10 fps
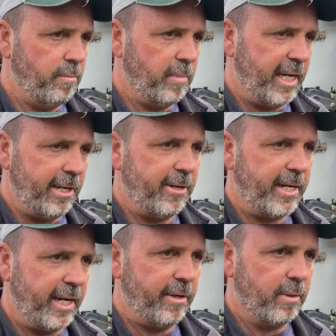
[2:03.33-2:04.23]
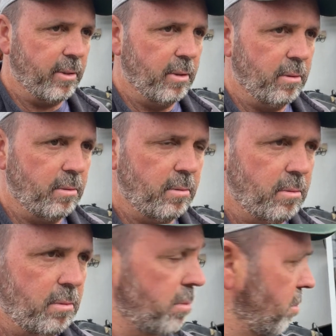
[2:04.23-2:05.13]
aerator
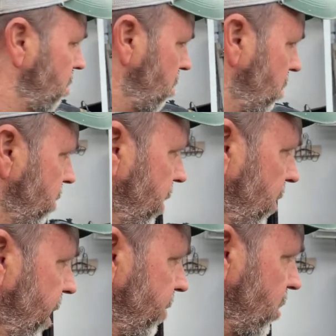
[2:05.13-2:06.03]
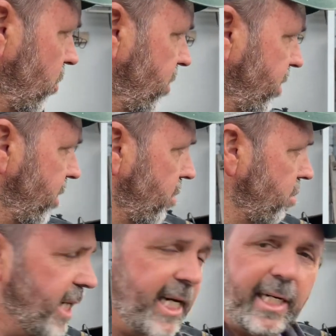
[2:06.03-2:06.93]
that wraps onto your
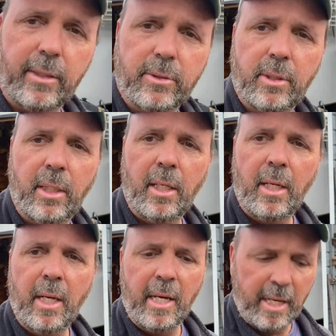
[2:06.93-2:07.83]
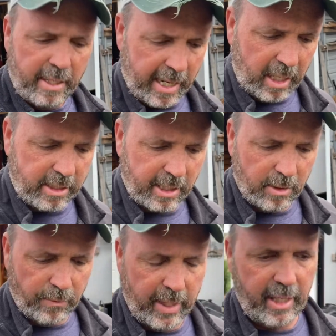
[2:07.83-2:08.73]
tires. Now I looked on,